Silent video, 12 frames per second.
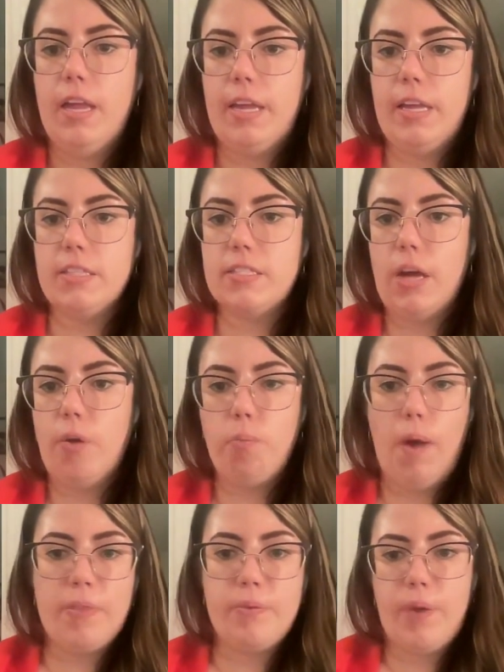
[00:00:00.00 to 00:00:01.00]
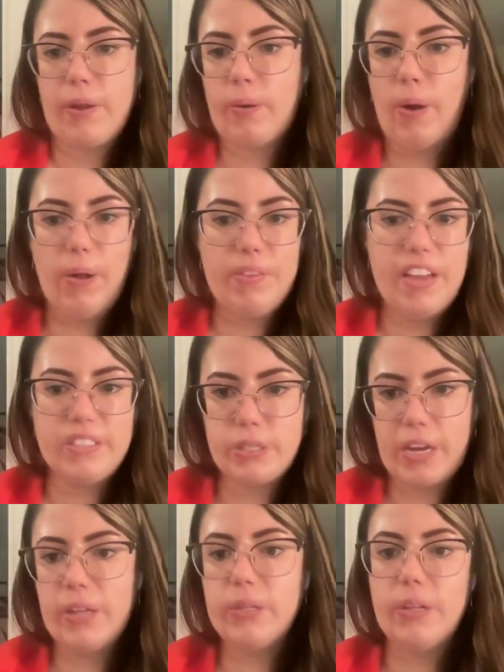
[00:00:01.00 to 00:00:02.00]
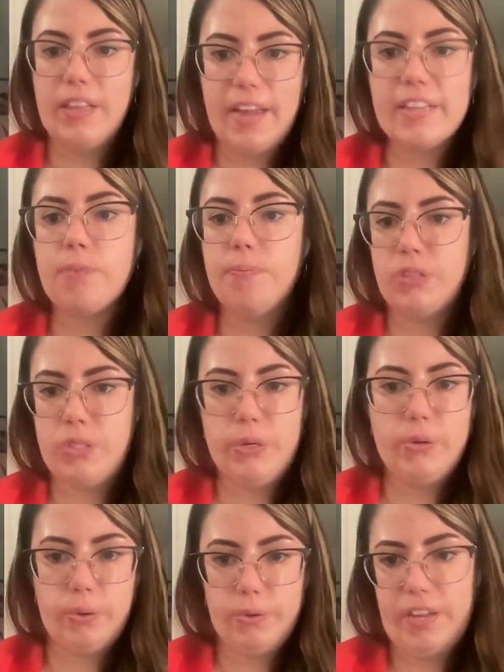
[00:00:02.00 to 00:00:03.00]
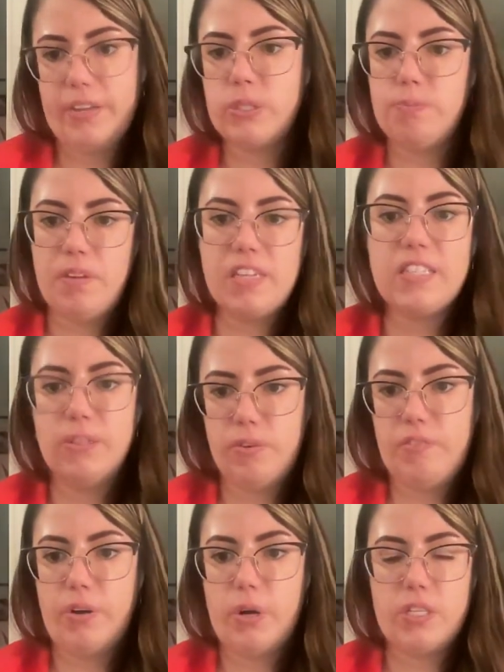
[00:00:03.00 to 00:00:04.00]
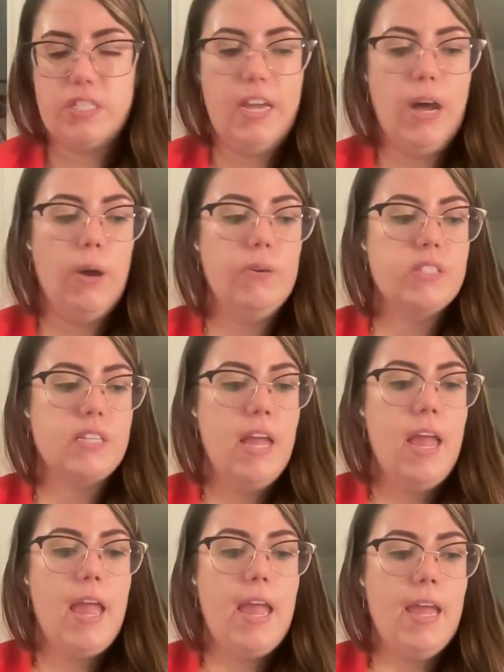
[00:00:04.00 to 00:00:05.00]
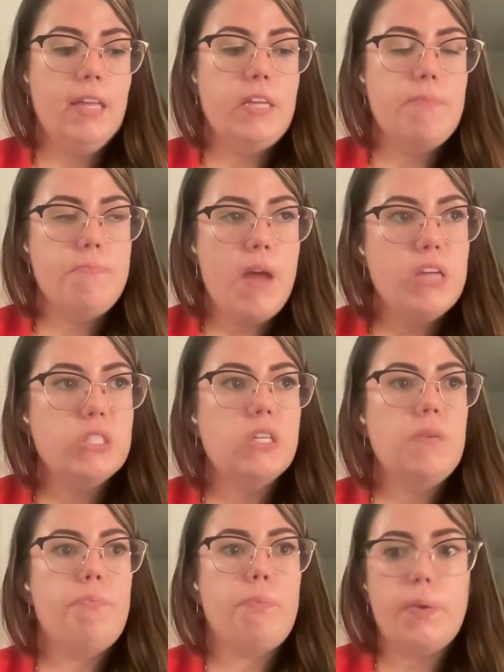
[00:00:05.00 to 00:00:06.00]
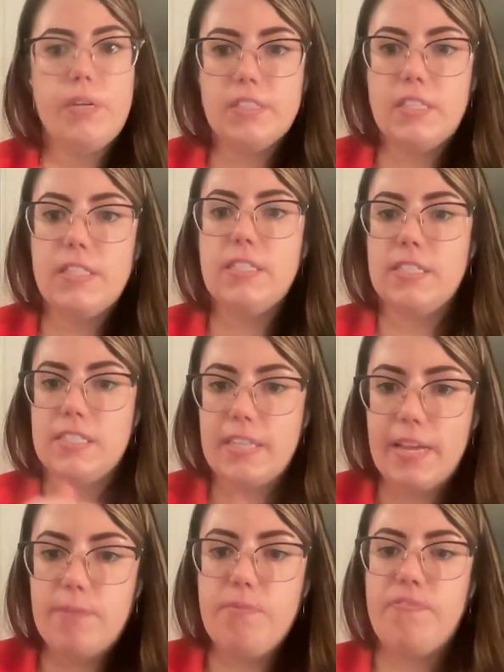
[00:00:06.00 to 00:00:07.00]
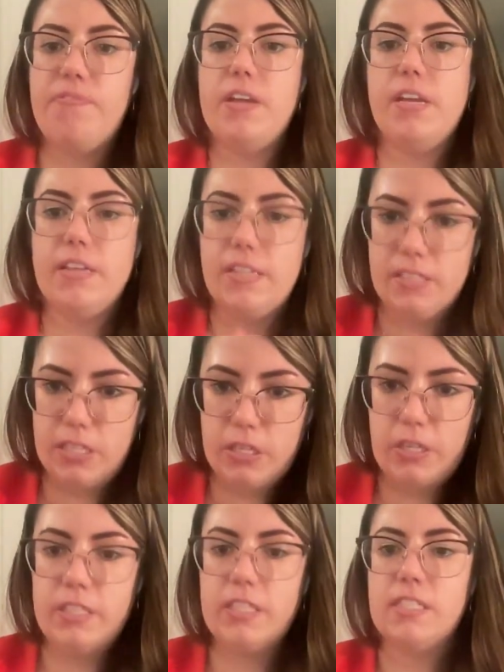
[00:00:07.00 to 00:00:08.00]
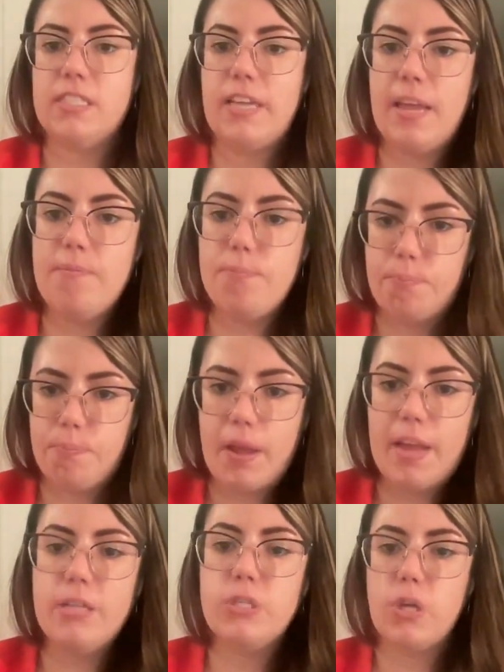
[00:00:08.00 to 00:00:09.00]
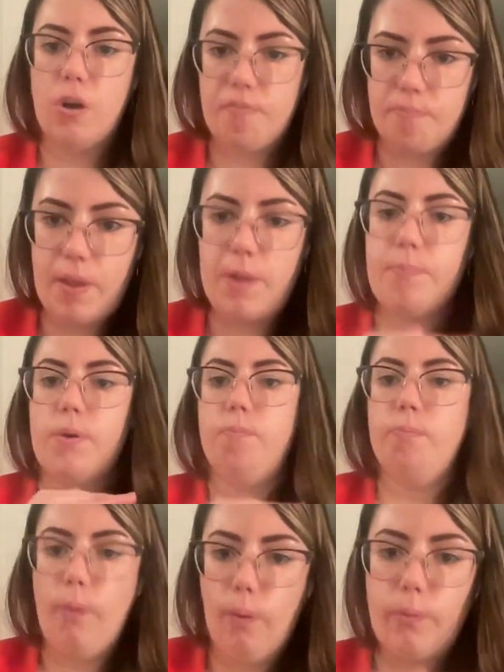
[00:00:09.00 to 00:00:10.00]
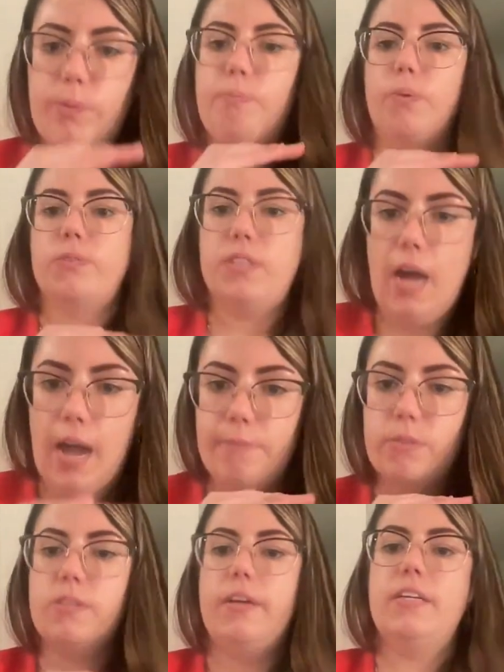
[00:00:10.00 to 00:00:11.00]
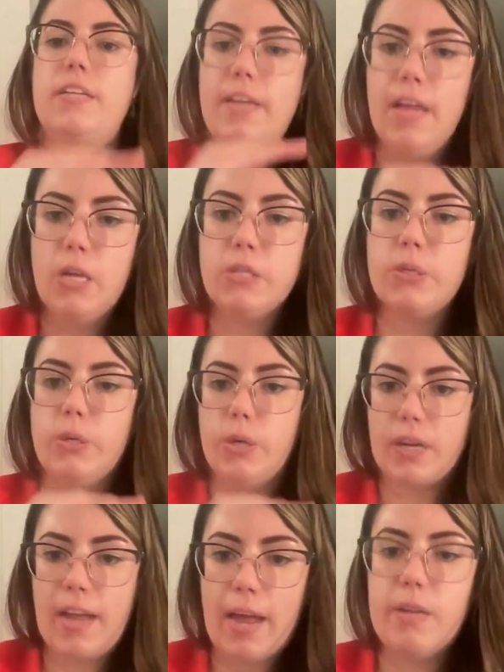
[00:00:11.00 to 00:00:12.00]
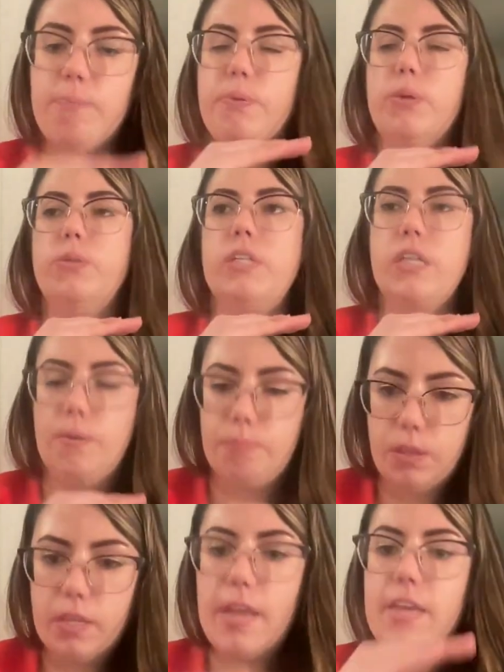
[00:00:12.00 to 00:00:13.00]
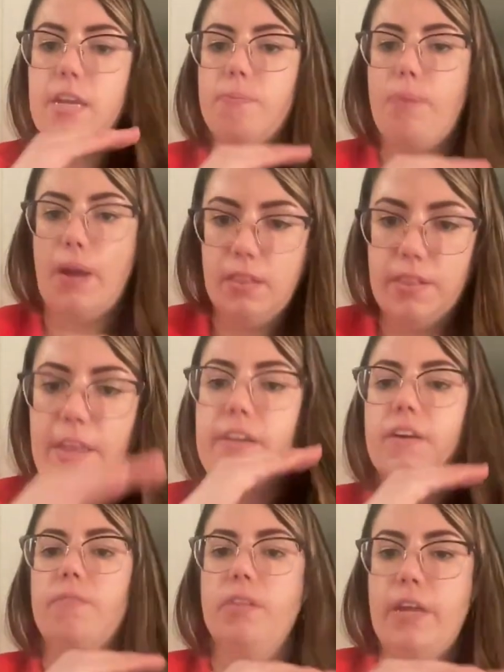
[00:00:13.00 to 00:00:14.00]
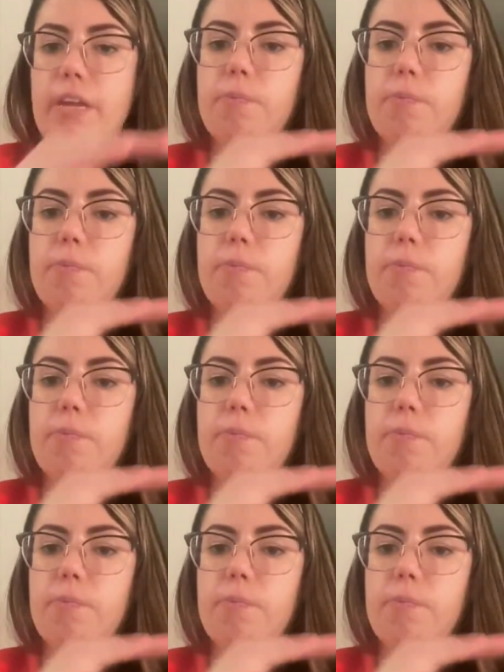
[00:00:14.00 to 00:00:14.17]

it's what I call that jello-like material that is mixed with our cells. And imagine printing the same thing in the same page of paper multiple times, right? So you're kind of building up layer by layer in